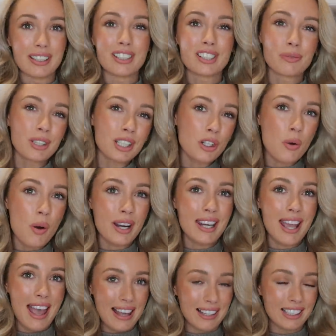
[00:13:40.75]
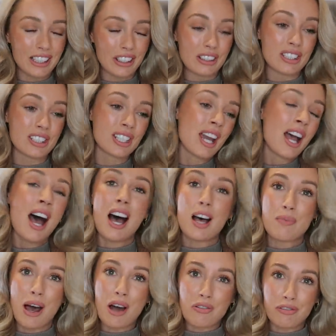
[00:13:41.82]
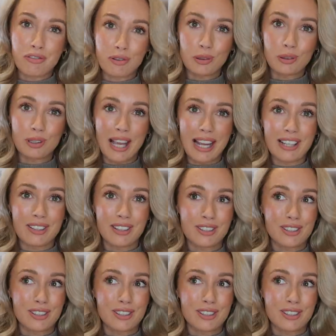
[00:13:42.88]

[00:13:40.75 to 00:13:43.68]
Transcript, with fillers: There's something quite elegant about full length